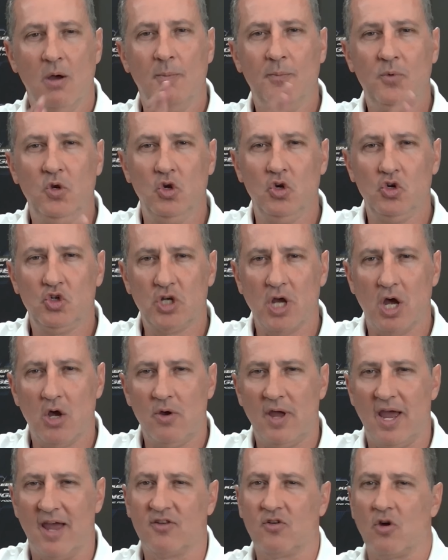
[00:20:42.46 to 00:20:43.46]
Peugeot
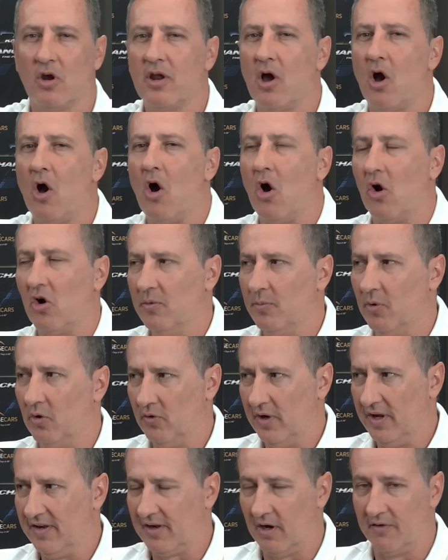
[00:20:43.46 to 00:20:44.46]
has got a horrible
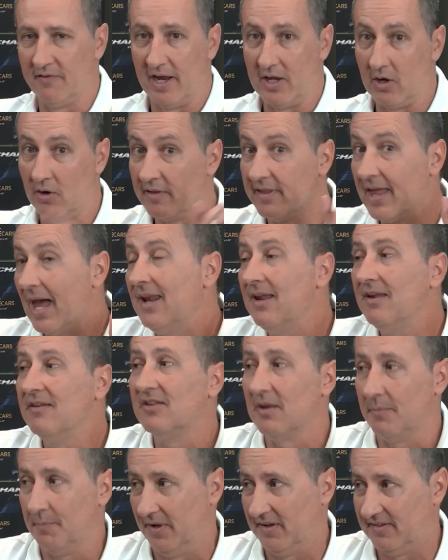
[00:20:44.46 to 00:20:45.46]
resale value. That is
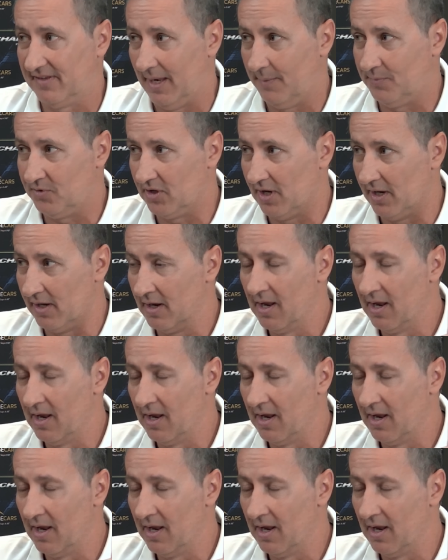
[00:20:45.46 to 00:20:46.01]
the perception.